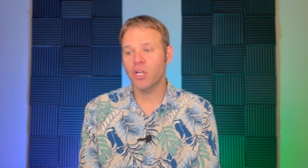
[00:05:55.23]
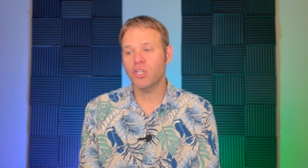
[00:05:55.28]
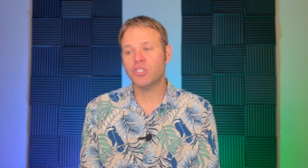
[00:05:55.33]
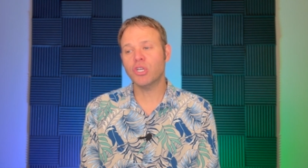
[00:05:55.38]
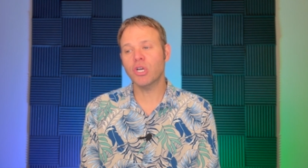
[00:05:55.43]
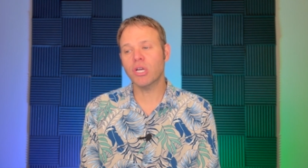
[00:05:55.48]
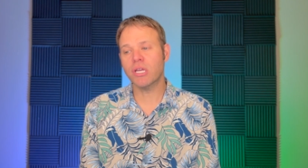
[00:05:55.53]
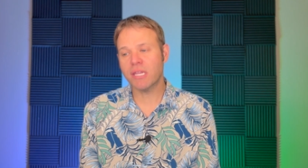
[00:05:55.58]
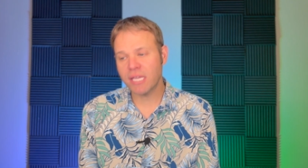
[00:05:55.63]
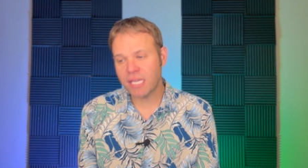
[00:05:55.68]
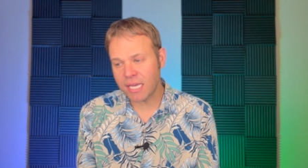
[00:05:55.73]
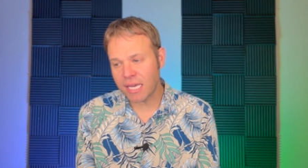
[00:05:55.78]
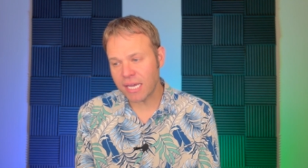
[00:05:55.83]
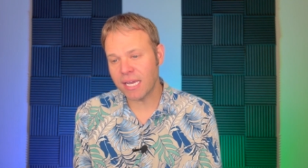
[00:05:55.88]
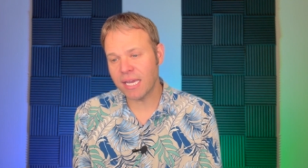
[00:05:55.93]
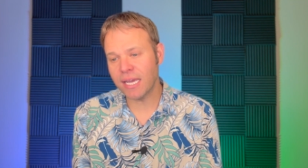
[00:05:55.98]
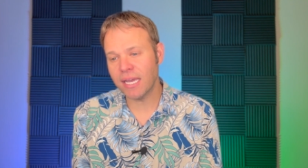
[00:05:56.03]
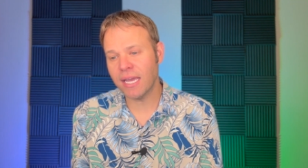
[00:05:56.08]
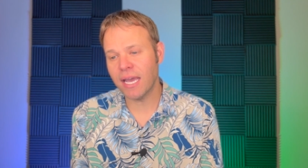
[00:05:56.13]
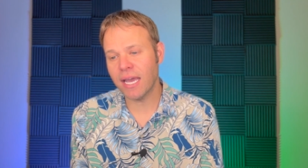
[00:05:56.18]
took the
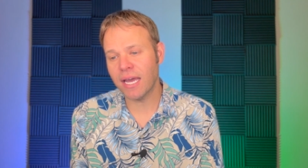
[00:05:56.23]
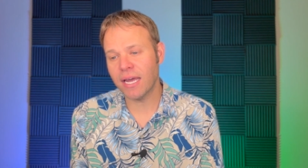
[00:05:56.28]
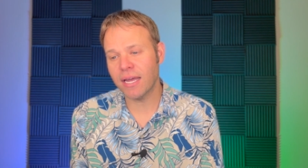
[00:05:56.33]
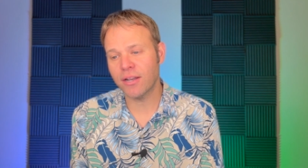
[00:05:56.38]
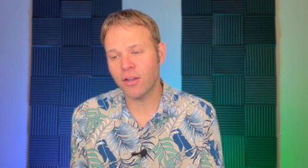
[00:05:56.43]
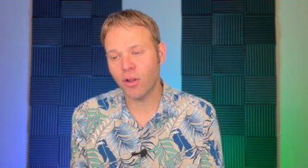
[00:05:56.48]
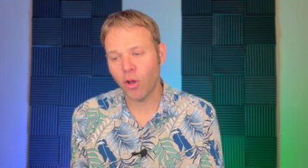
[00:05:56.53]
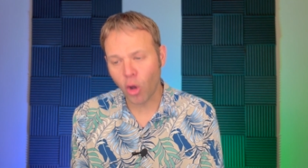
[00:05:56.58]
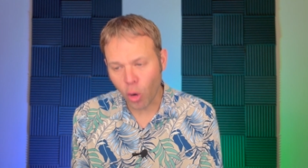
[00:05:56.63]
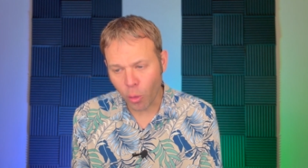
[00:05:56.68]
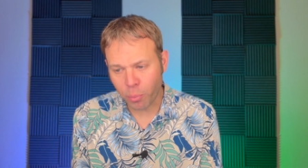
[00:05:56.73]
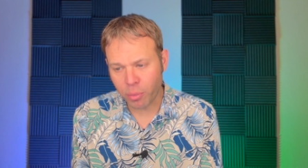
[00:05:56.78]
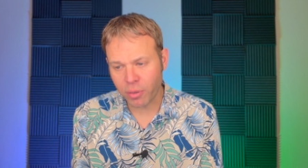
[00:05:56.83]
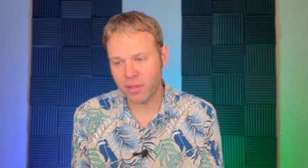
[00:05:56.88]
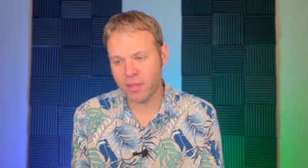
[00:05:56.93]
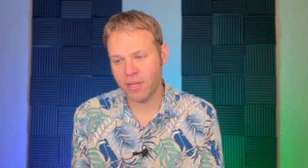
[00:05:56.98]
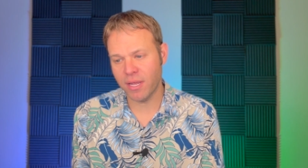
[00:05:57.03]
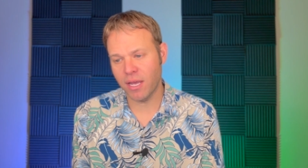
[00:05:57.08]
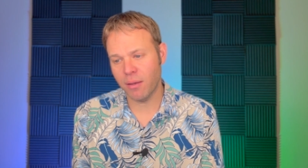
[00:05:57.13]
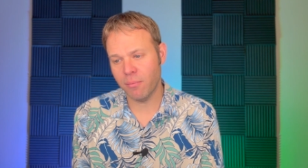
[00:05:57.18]
key and
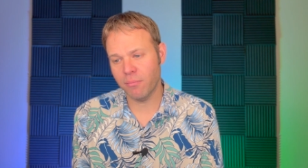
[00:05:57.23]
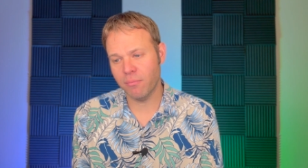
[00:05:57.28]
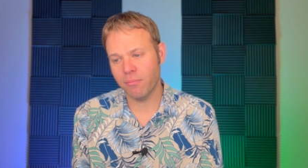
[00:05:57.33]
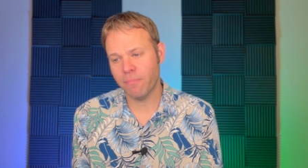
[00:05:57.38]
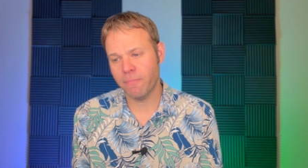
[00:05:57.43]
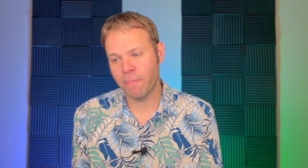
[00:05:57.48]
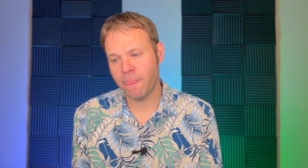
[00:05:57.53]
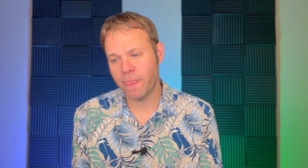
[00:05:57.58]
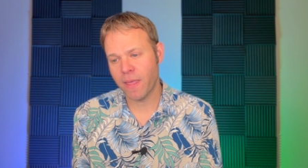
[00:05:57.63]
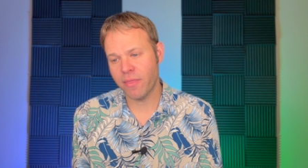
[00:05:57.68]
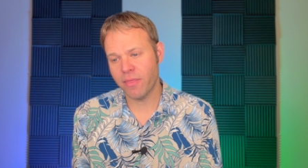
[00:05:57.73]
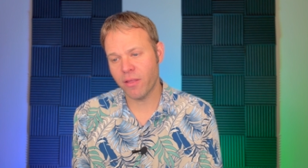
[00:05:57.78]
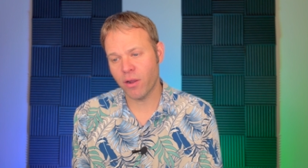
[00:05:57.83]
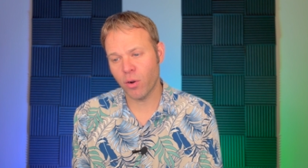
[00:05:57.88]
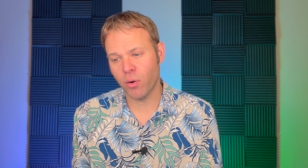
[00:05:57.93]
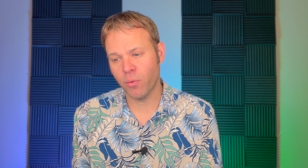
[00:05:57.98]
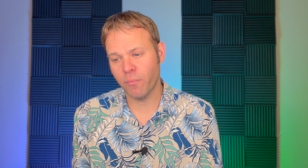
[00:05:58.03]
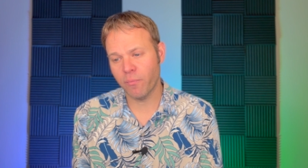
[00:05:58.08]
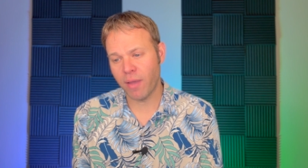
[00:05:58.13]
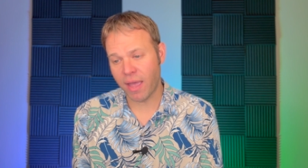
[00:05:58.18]
opened them. And
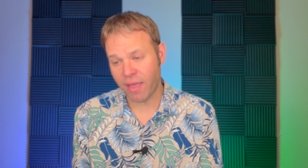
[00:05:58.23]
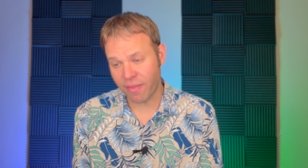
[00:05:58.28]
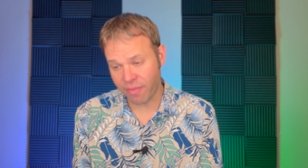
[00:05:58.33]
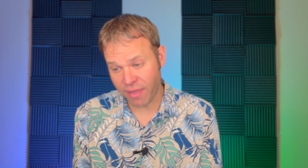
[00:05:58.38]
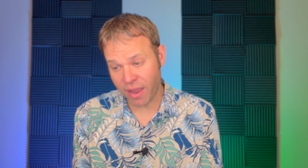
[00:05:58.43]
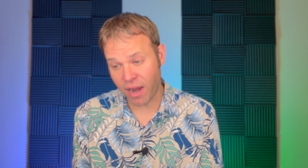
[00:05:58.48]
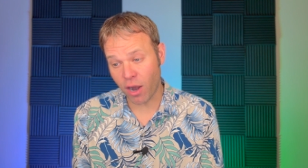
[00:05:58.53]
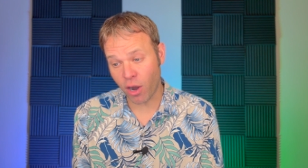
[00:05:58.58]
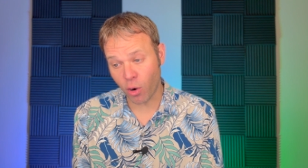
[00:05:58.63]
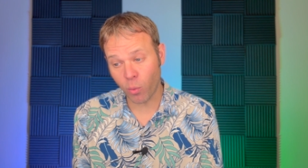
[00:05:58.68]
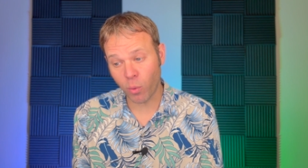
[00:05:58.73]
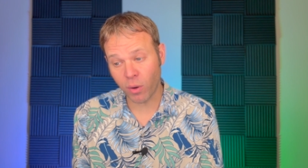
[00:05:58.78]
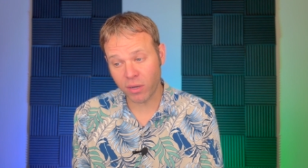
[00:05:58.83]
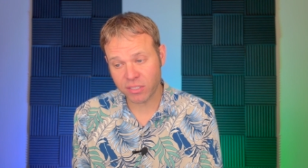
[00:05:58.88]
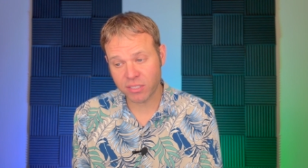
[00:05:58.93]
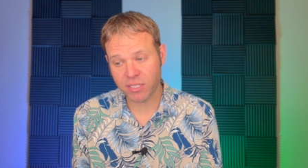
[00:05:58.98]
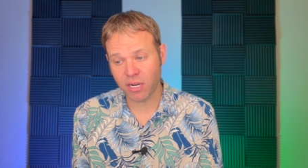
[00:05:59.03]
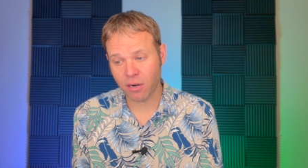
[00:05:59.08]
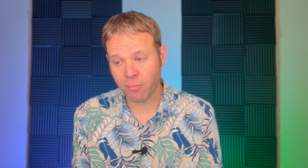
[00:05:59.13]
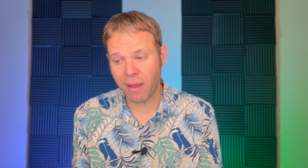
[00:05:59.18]
there, and there
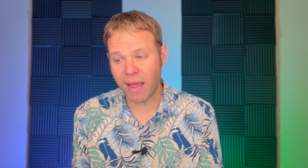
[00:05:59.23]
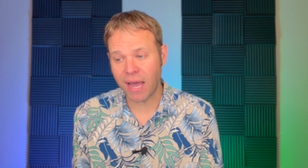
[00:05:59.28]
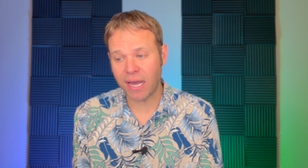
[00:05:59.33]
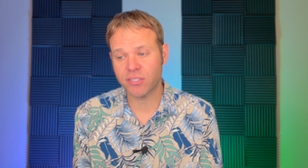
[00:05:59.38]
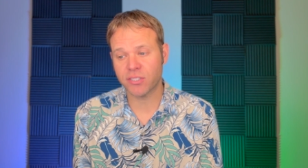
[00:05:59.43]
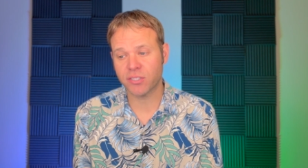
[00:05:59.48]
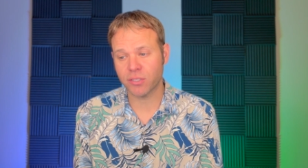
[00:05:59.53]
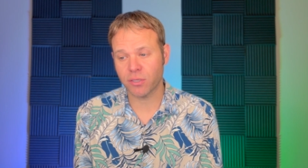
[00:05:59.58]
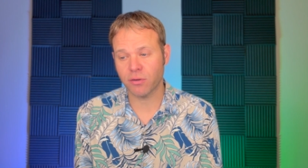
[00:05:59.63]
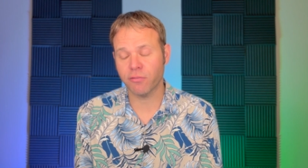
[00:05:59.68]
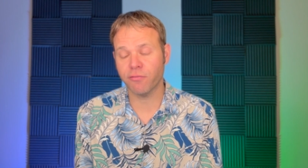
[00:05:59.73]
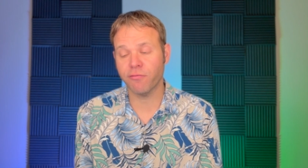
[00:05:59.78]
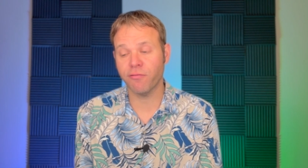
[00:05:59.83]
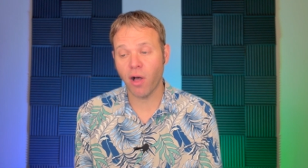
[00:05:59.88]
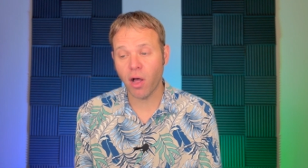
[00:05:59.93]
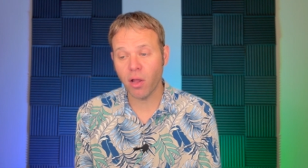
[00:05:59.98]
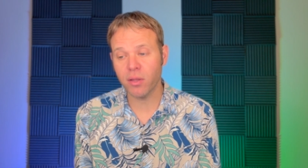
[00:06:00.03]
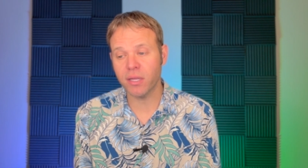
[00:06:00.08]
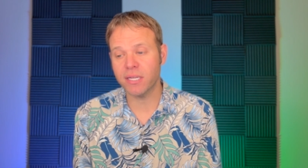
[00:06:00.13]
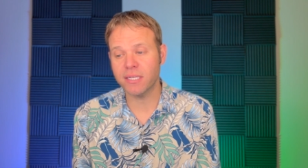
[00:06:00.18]
was their master
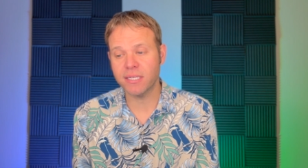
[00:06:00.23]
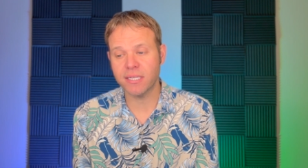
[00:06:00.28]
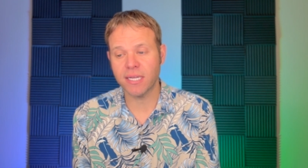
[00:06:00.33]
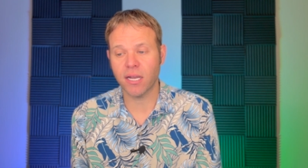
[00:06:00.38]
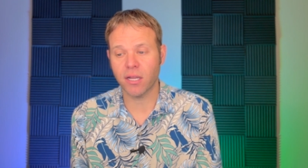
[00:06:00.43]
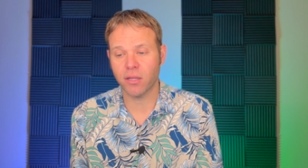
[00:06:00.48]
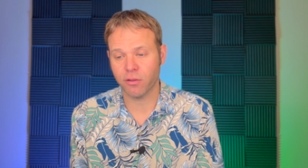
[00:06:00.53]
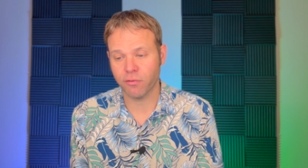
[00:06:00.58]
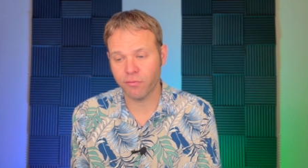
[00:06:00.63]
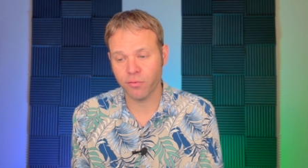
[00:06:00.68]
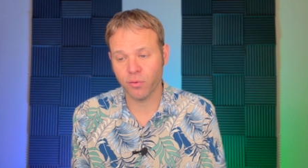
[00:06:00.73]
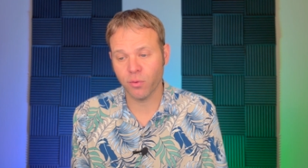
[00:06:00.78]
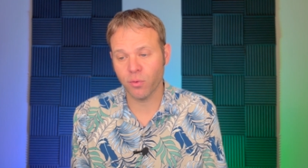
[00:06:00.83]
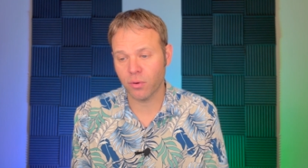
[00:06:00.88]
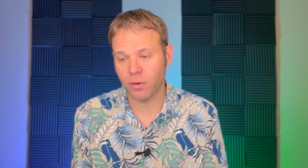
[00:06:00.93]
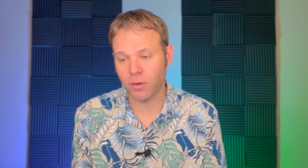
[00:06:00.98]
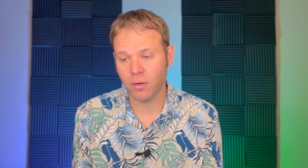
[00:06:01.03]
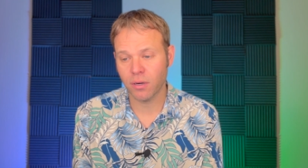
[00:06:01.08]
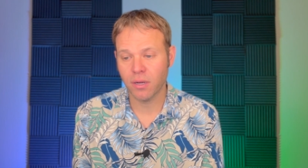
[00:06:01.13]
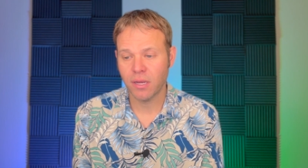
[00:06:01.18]
fallen dead on the
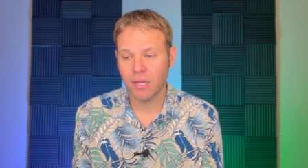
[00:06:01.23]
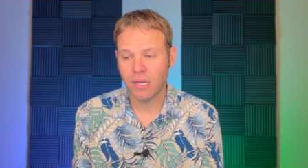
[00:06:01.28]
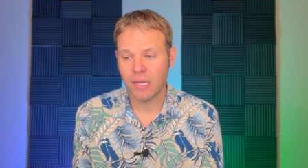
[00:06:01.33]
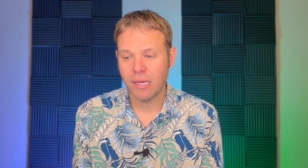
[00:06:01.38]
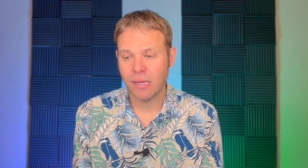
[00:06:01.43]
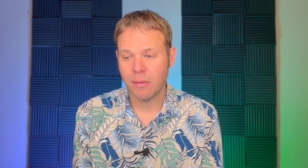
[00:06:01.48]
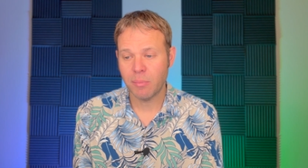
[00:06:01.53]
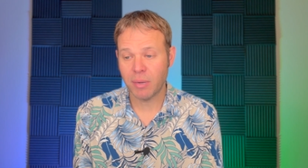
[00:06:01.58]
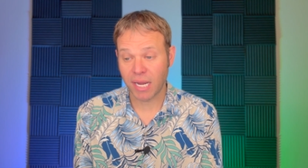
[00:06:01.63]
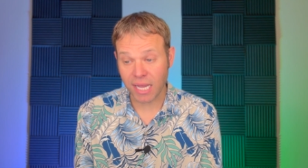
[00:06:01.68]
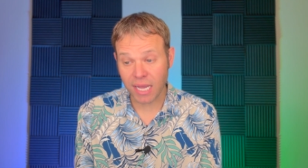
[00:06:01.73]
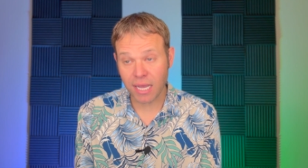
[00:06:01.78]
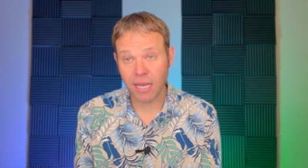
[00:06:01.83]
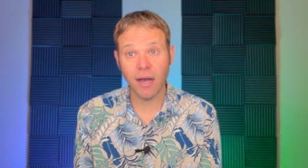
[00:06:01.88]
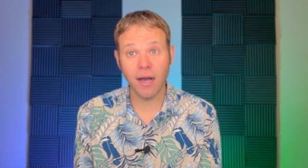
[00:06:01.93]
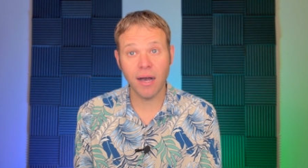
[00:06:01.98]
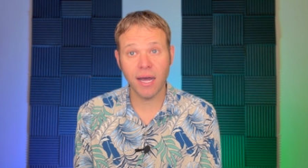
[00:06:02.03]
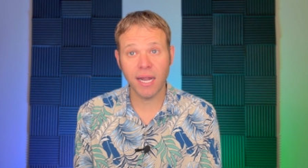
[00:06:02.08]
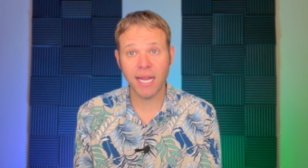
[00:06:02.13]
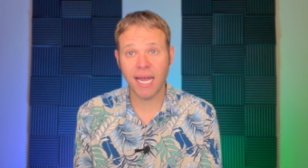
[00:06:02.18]
floor. But
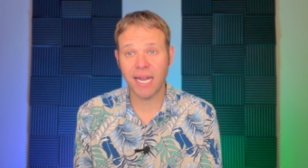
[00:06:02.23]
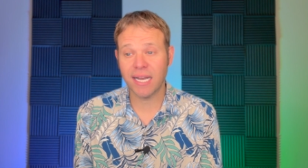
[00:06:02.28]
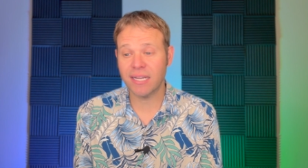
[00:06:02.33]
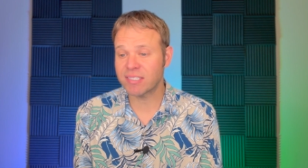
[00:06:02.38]
Ehud had